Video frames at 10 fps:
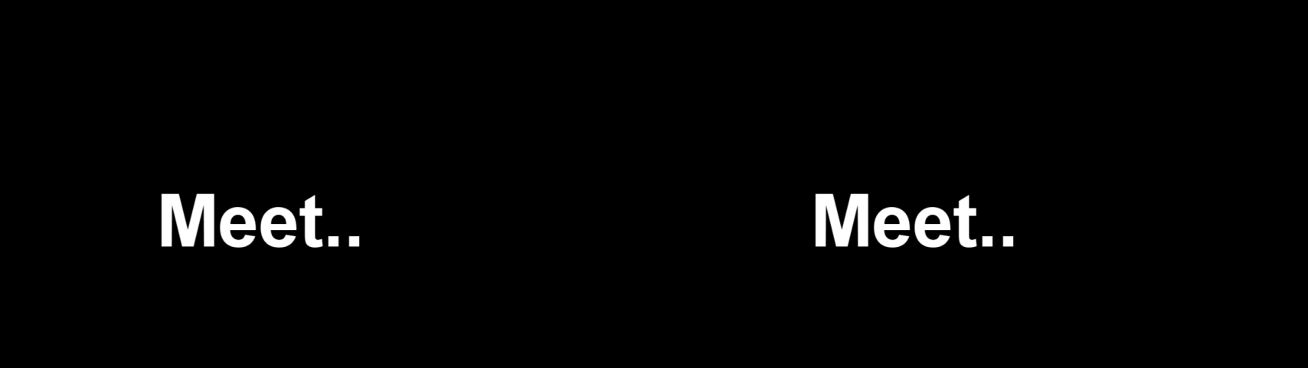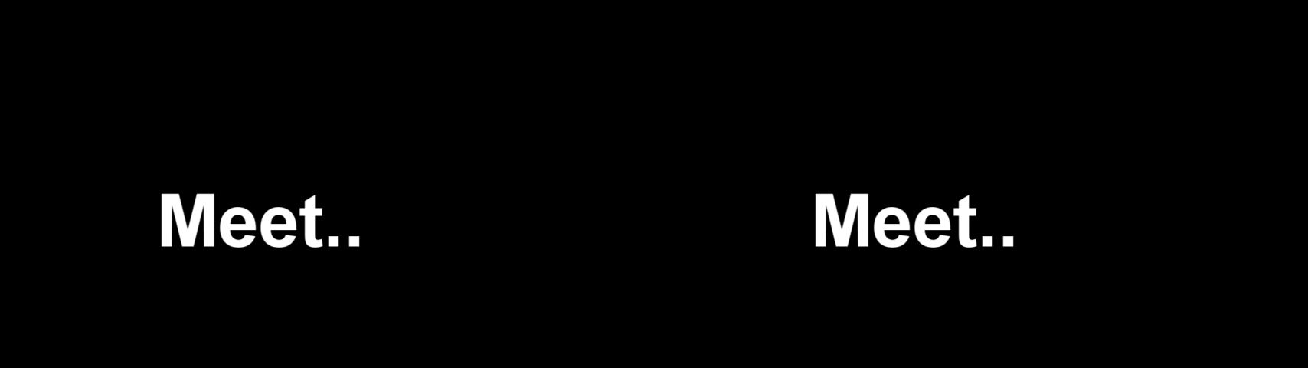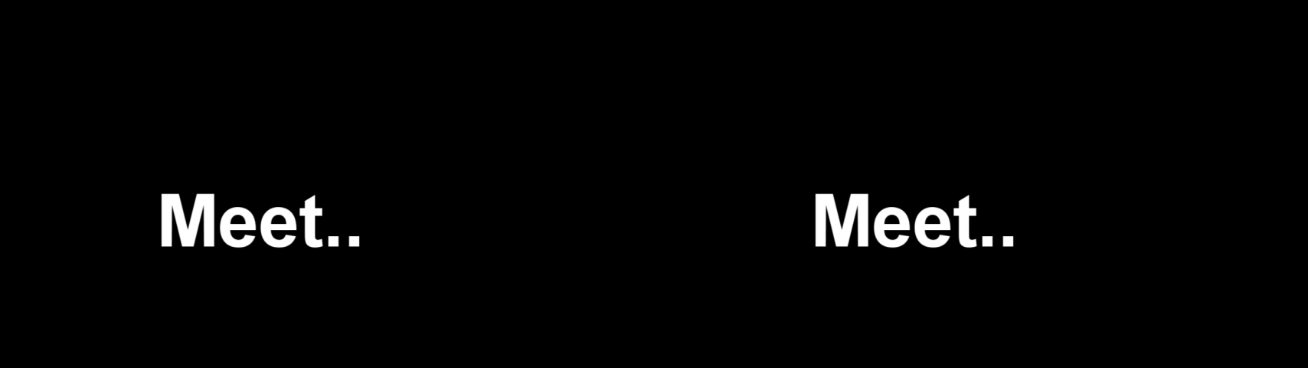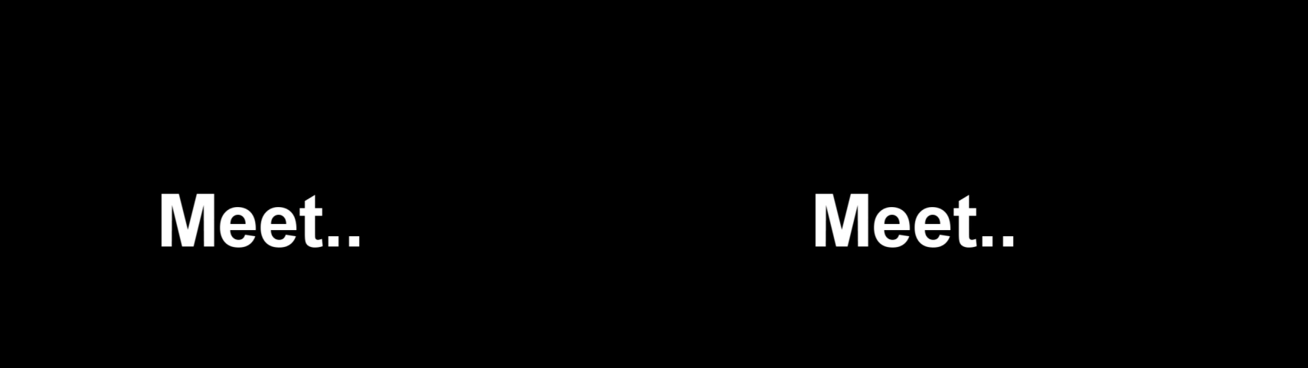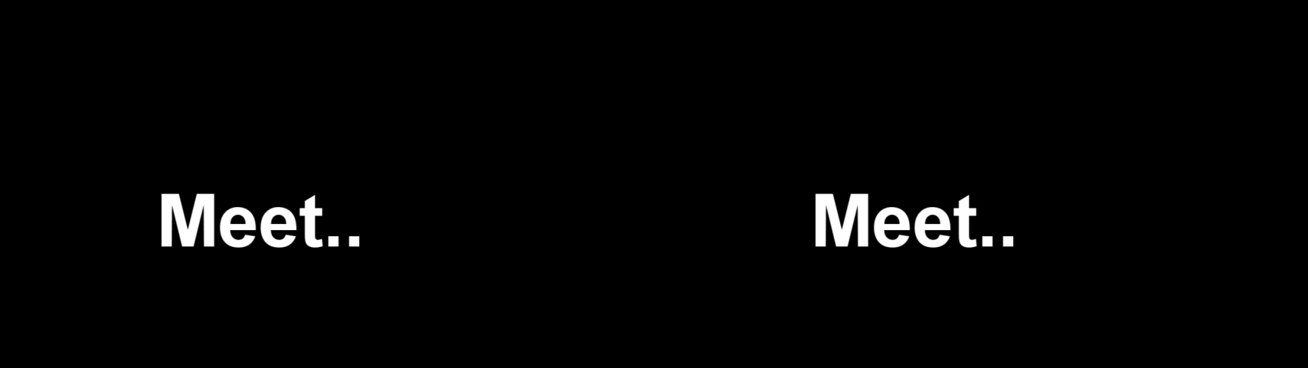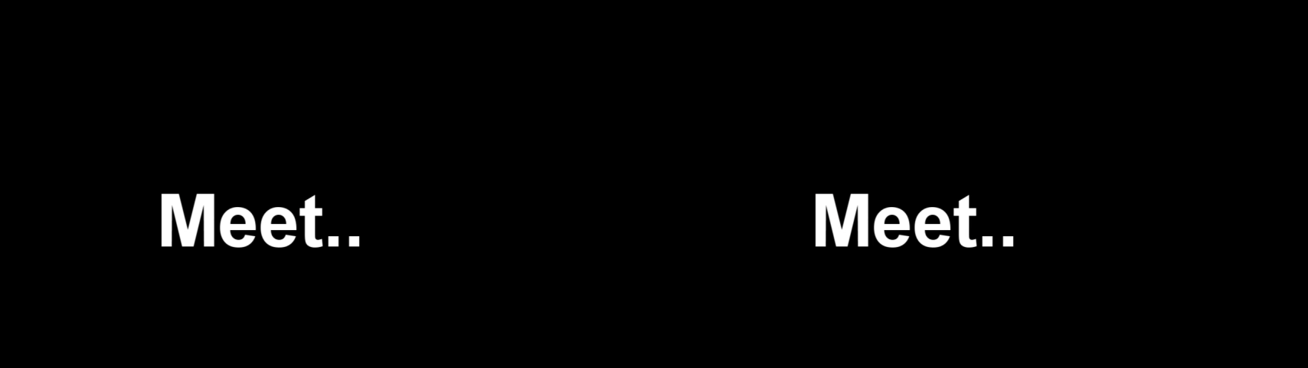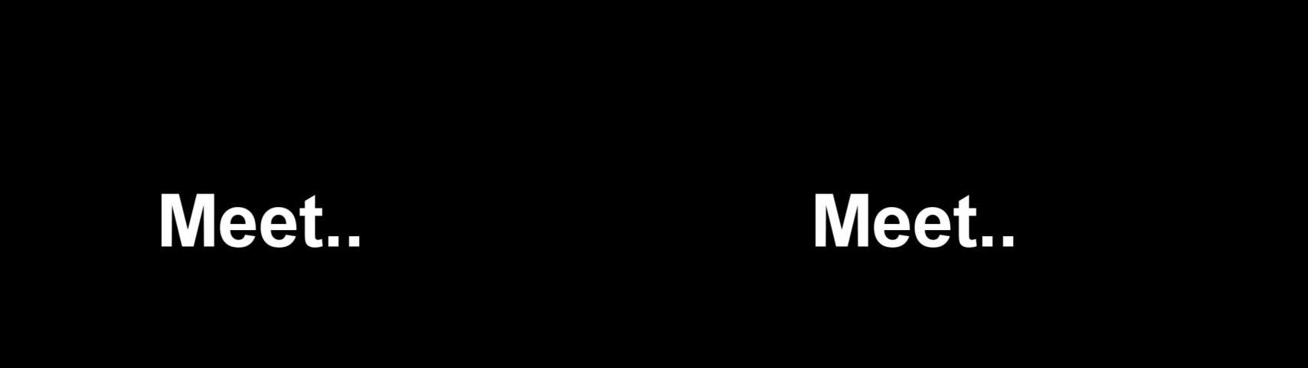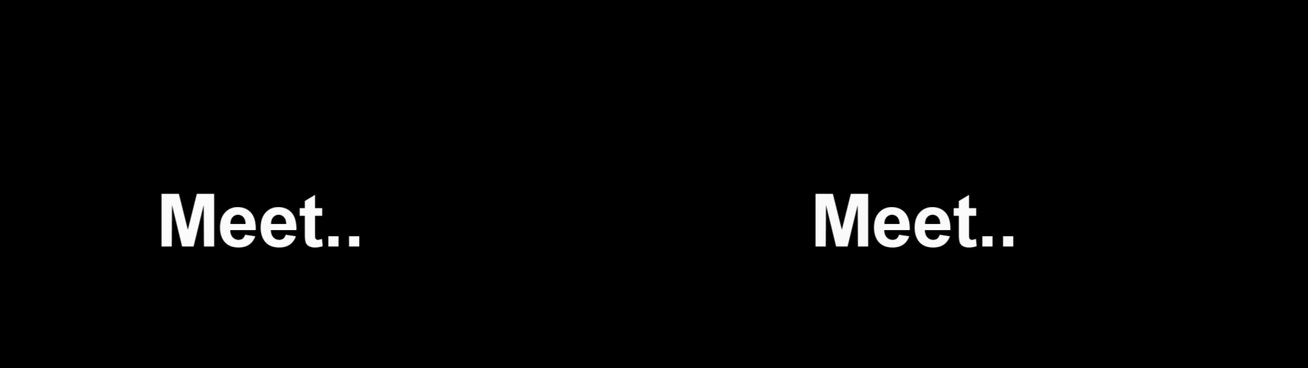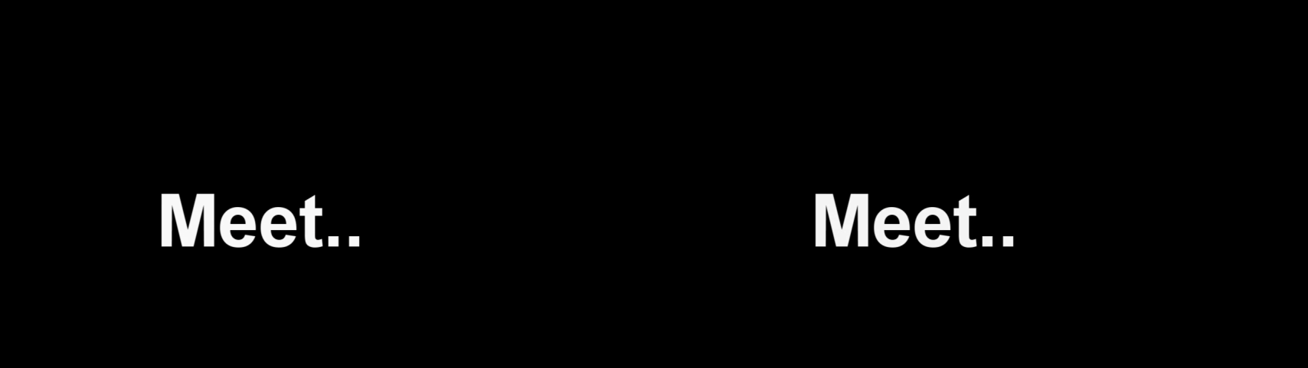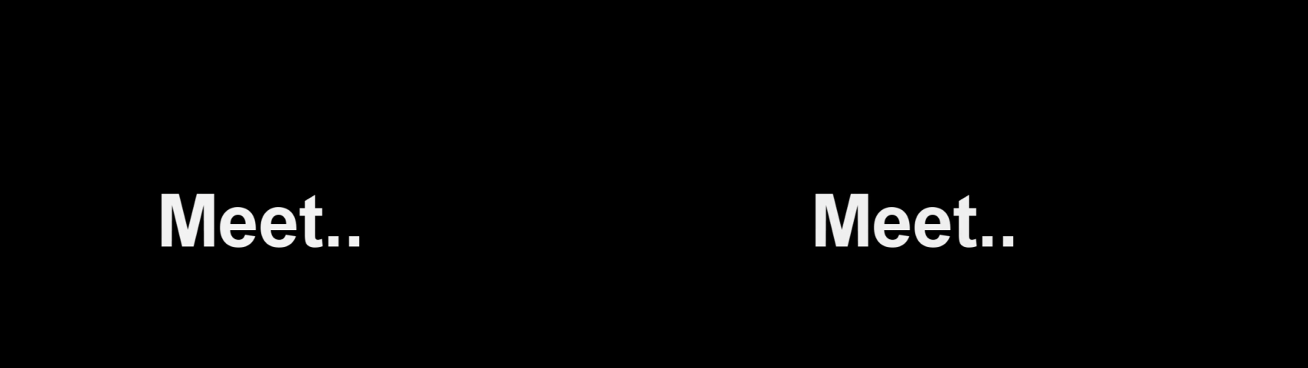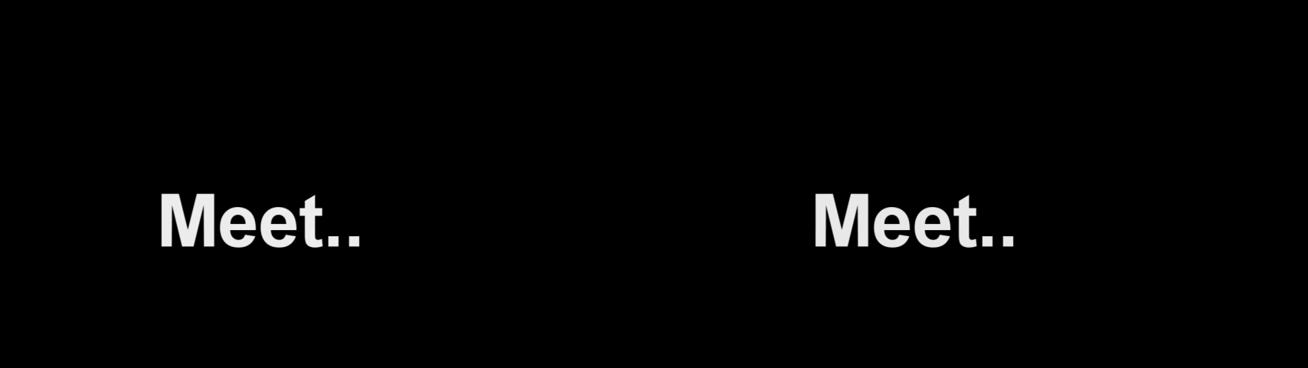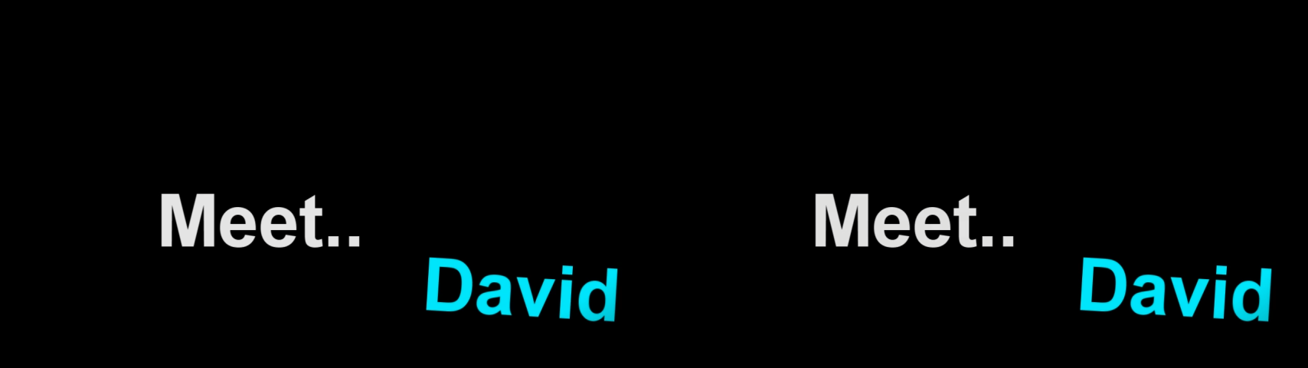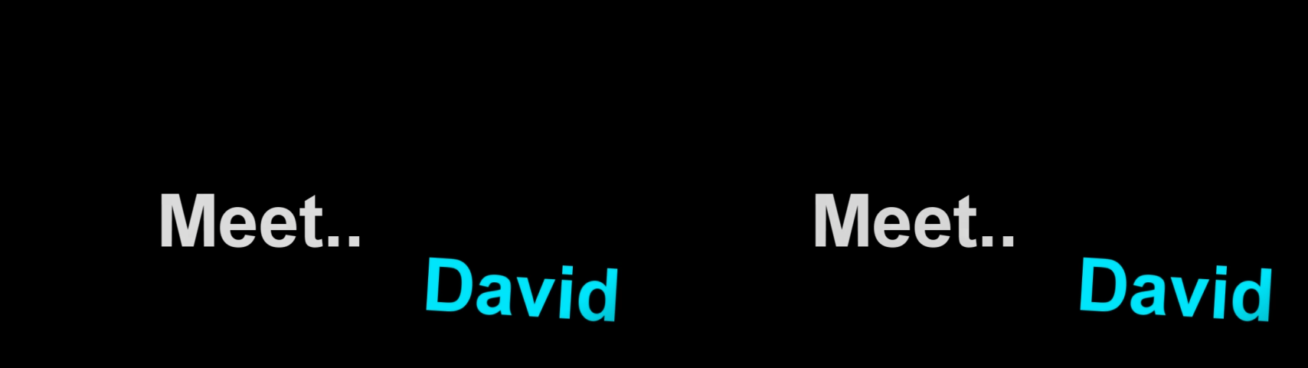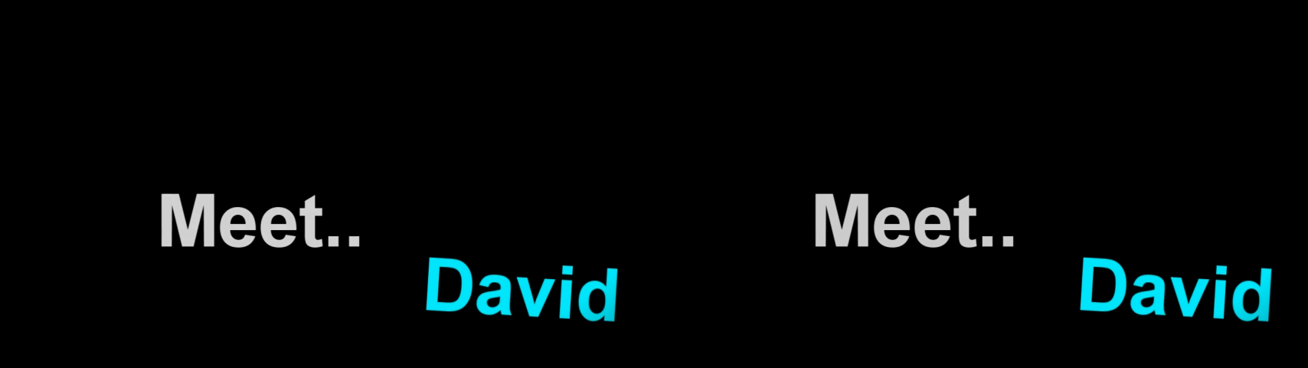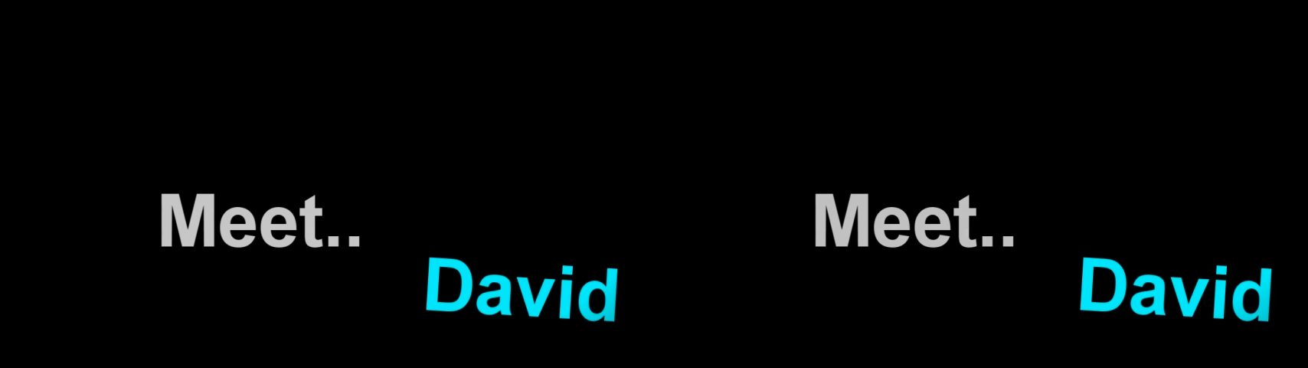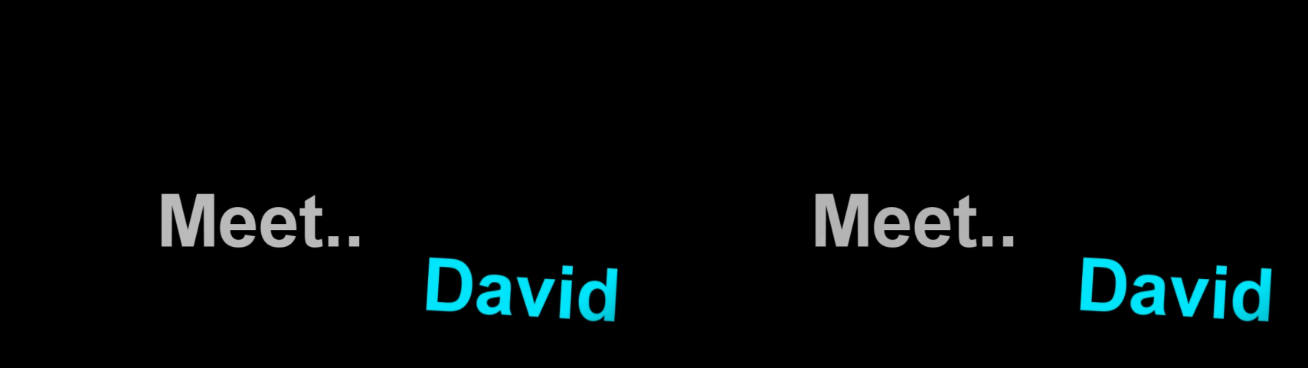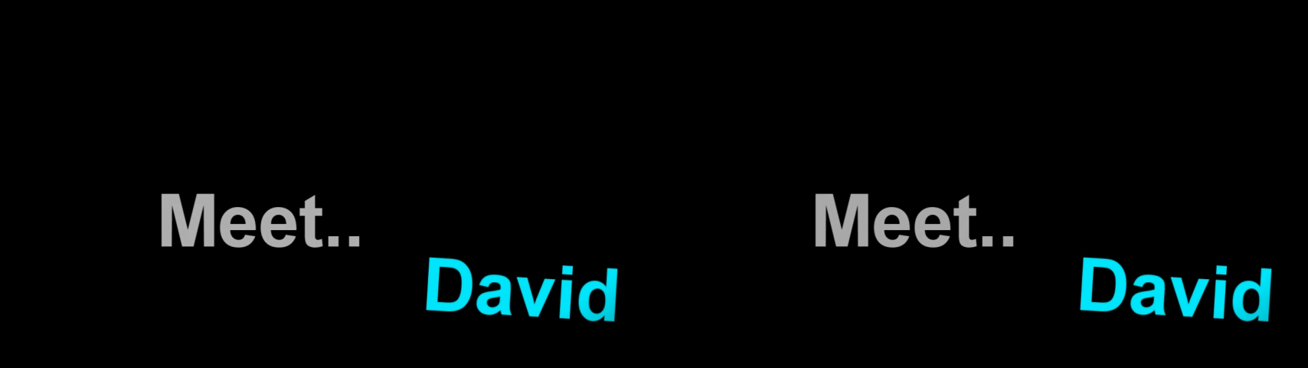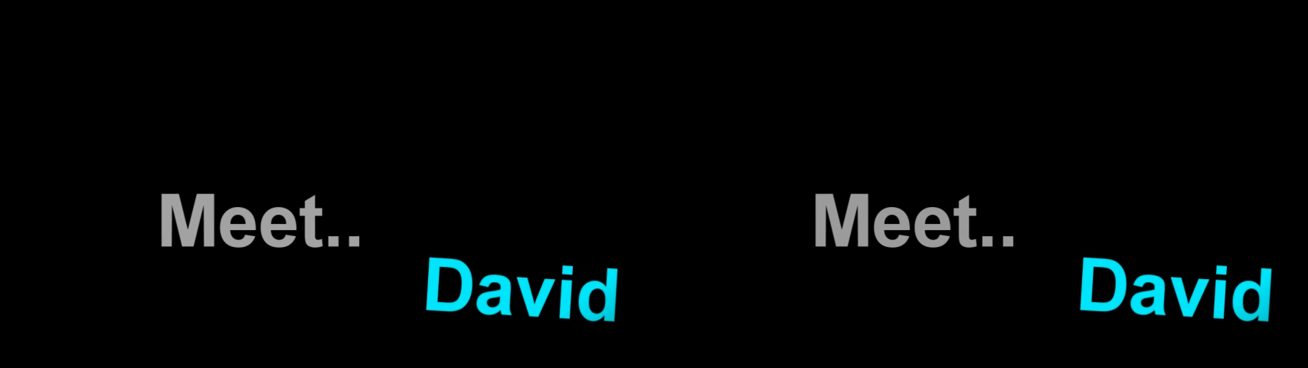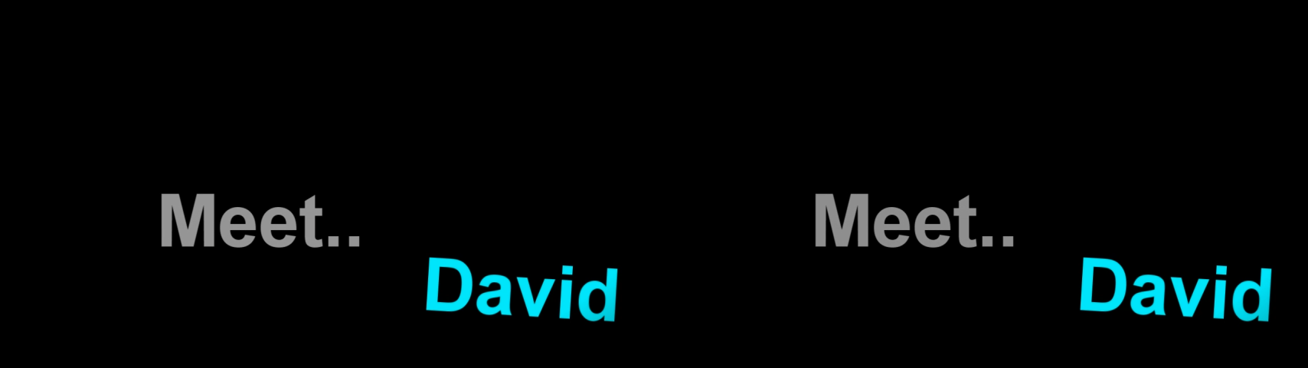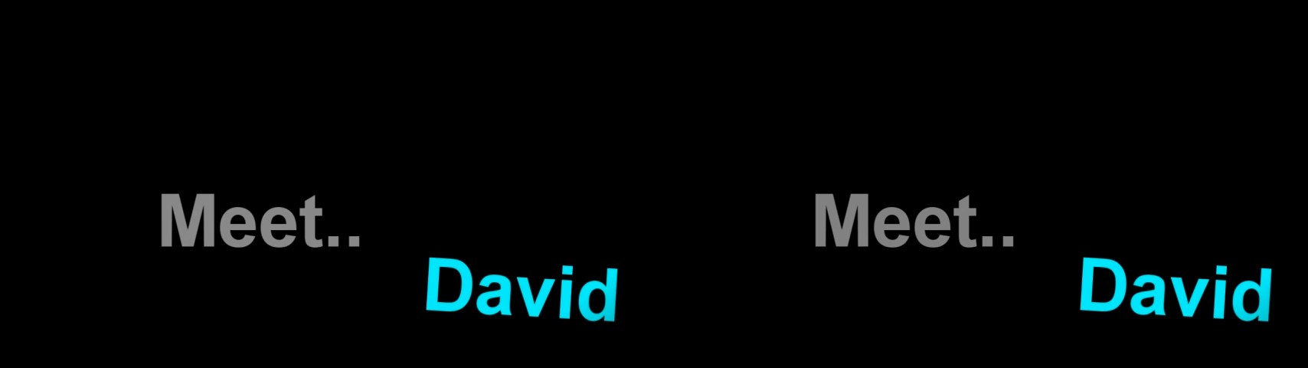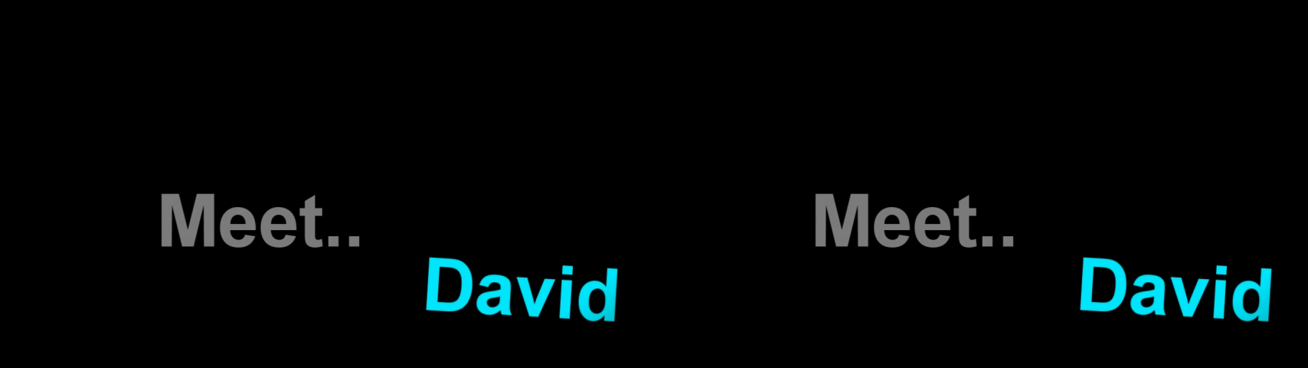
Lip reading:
No face is visible, so there are no lips to read.